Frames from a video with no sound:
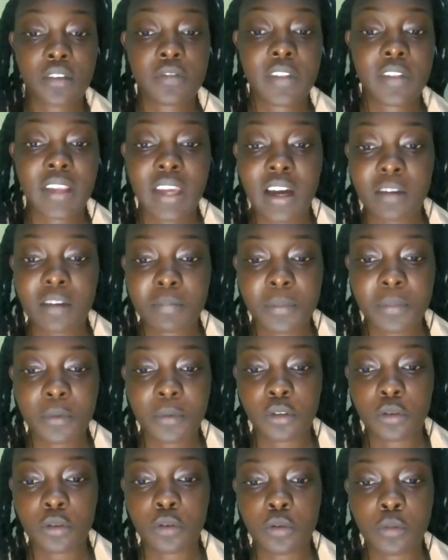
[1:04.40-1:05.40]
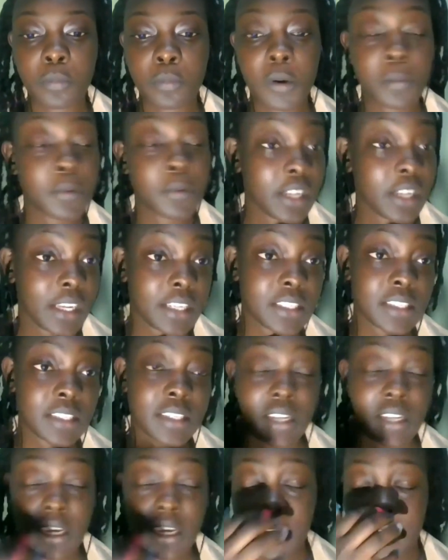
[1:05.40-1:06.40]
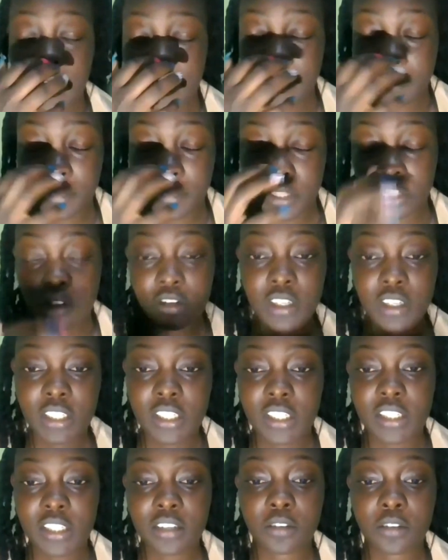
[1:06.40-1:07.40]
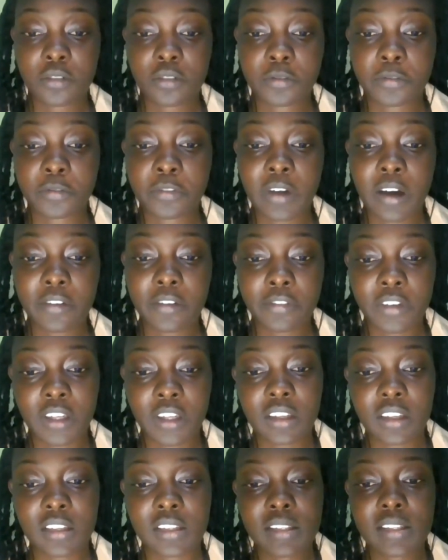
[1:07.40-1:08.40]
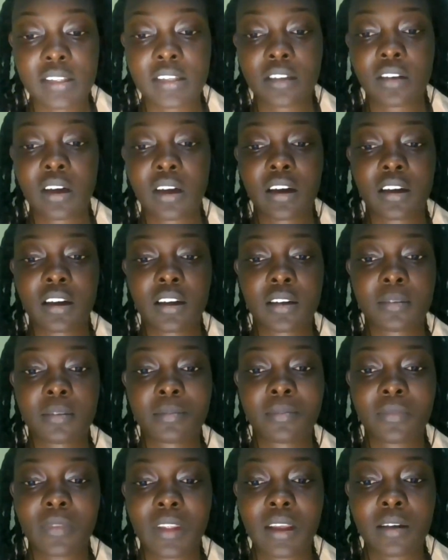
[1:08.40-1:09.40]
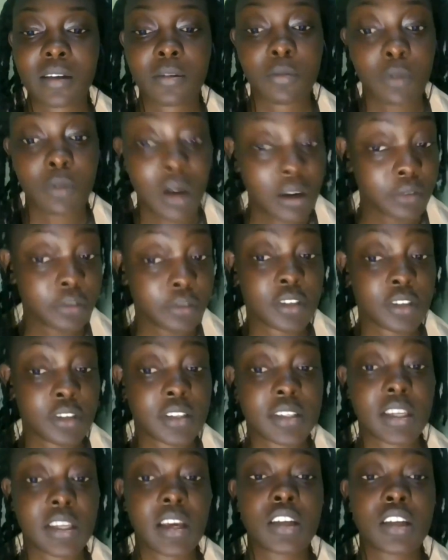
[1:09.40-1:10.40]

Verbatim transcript: of the young people who populate a uh, majority of Africa's um, workforce.